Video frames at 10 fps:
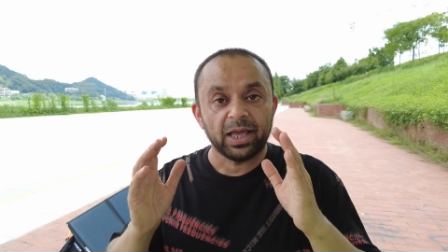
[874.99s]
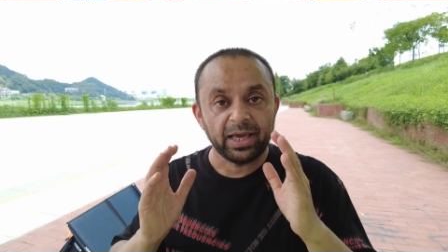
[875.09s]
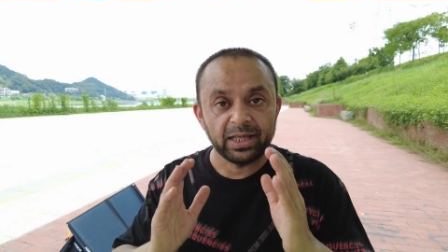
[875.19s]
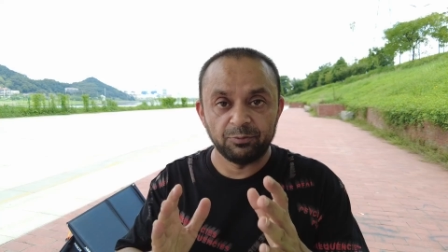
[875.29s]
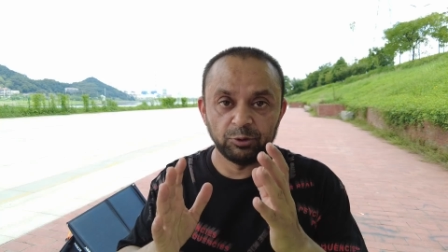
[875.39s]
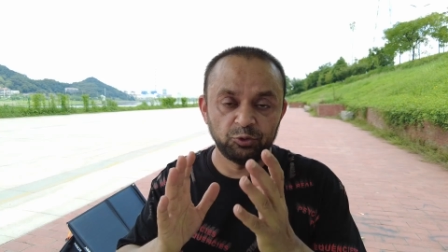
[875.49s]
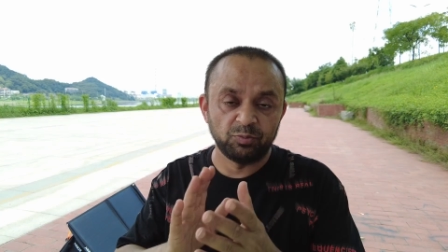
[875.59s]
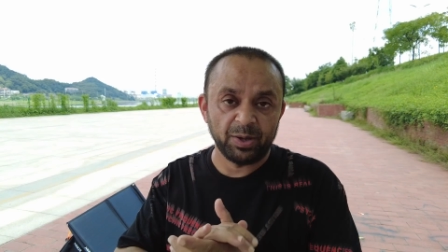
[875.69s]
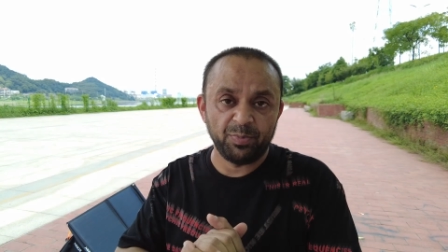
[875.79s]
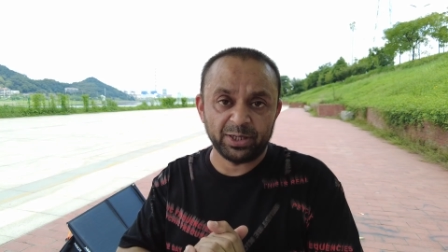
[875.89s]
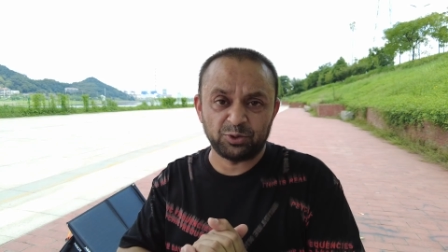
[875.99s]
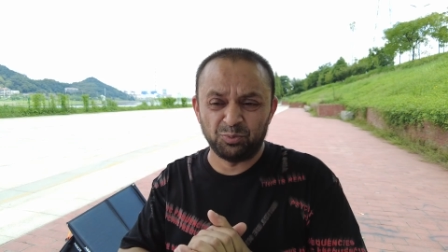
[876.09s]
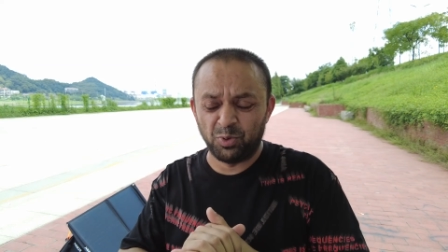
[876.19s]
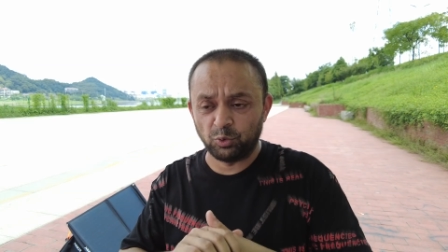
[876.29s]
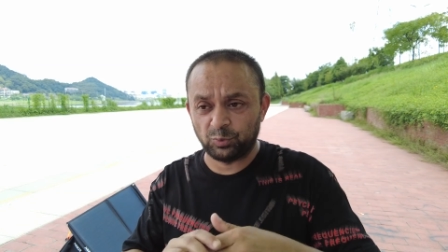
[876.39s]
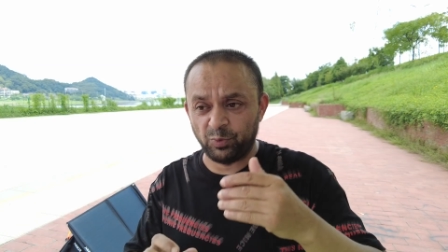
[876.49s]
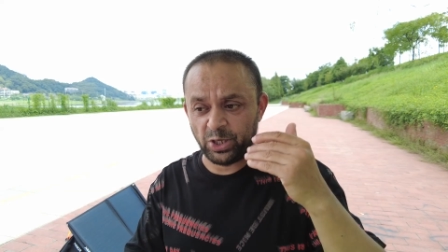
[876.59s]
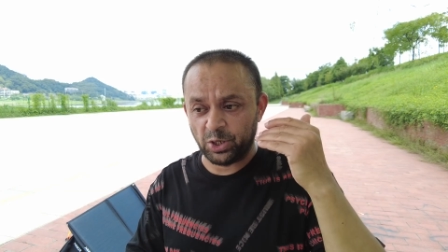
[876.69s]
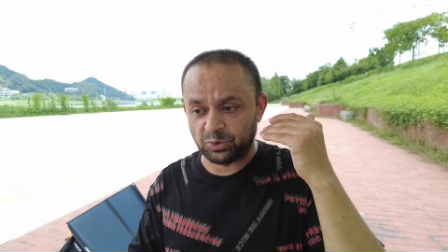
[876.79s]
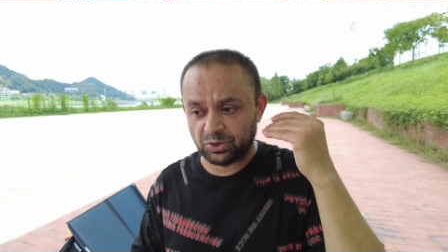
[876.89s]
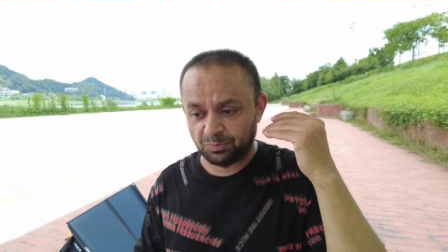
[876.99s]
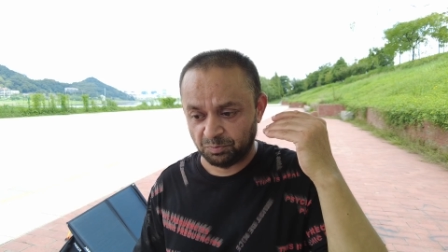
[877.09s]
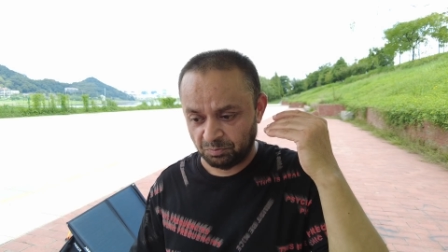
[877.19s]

and I will do my best to post videos